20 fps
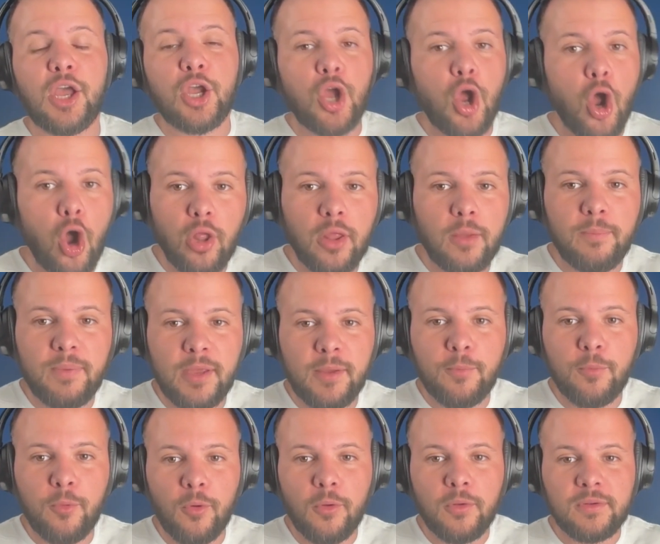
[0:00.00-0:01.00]
calling
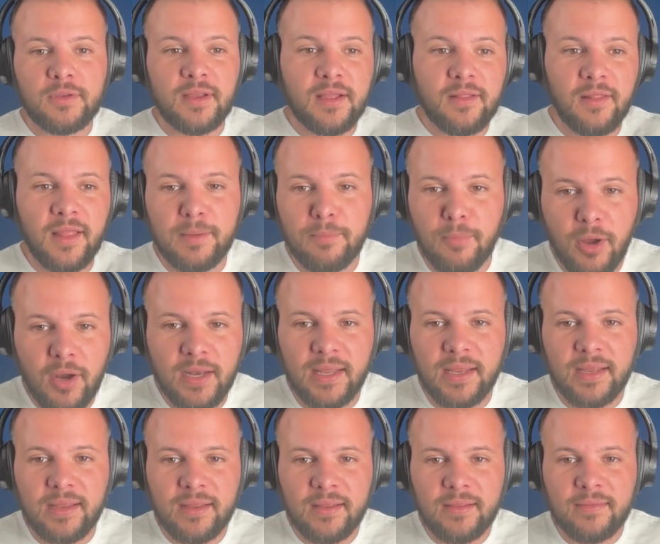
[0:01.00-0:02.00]
people to collect
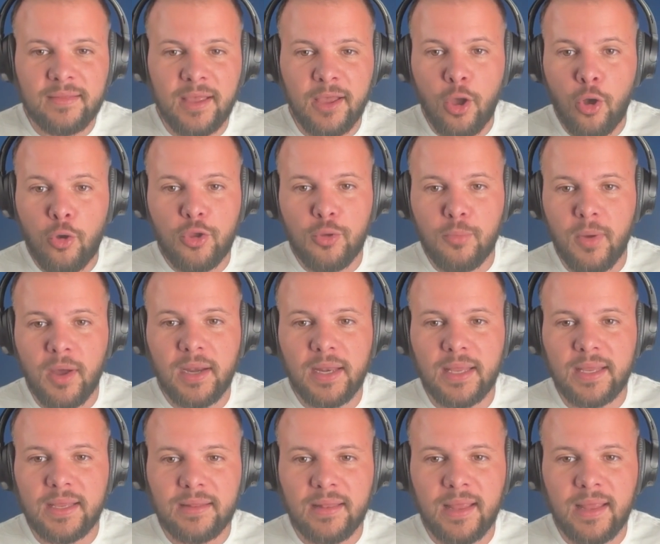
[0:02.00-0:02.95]
money that owe you money.